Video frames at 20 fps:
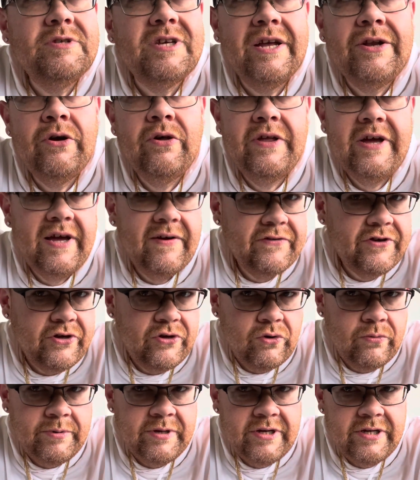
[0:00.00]
I know they have
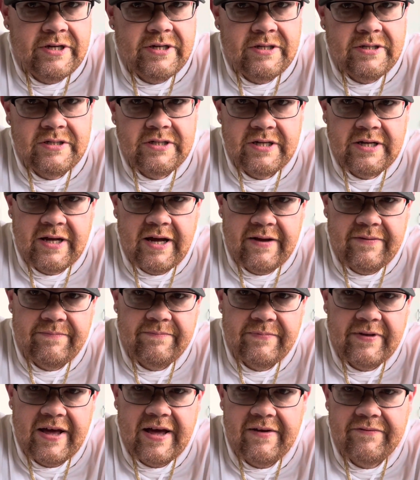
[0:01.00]
Cubans and
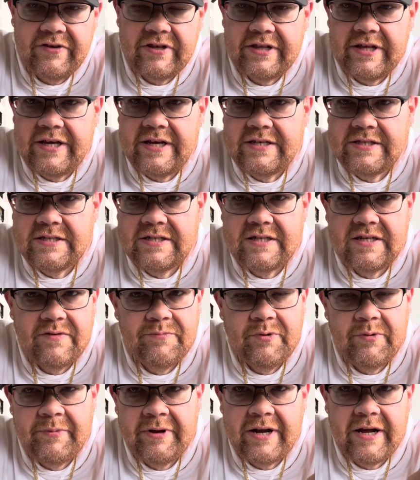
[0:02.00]
the heavy links and
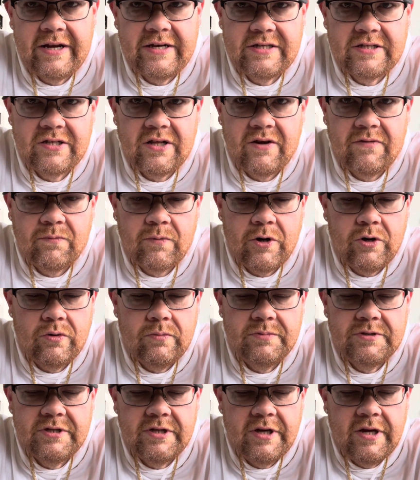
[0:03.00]
stuff. I mean, I just love
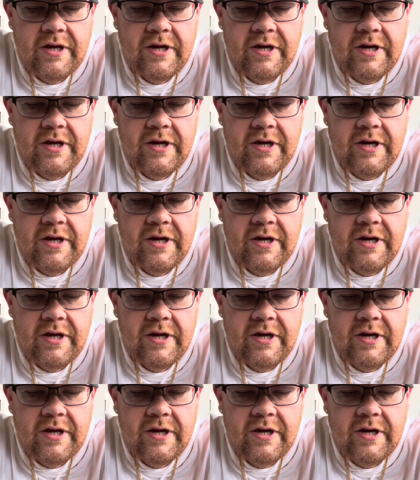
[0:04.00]
ropes.